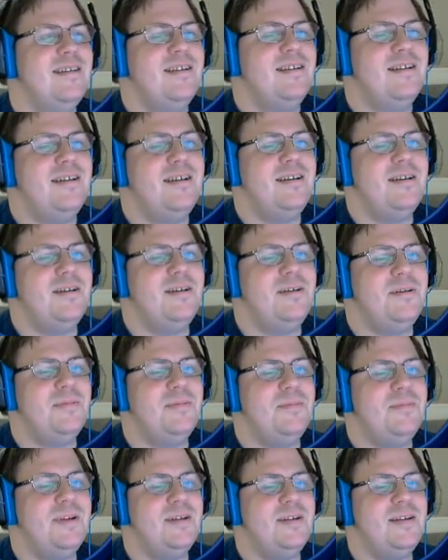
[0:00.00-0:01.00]

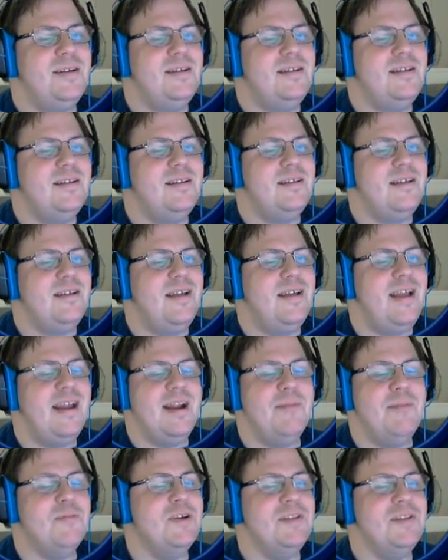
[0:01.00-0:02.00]
And
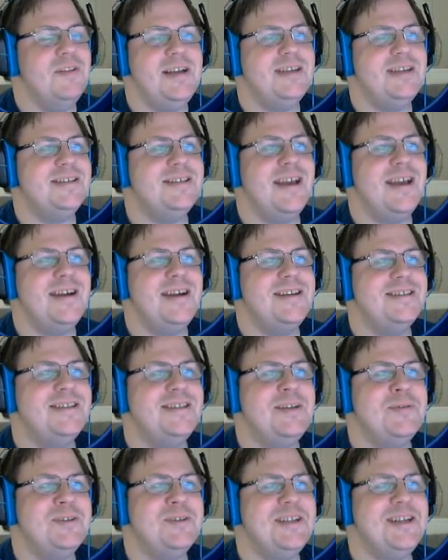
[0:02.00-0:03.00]
I'm really excited to see
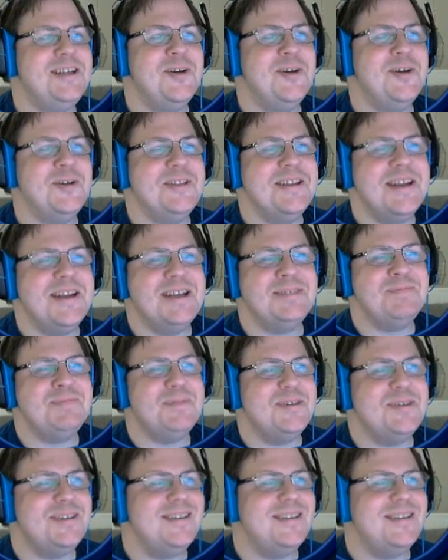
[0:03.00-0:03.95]
where they go in the next book.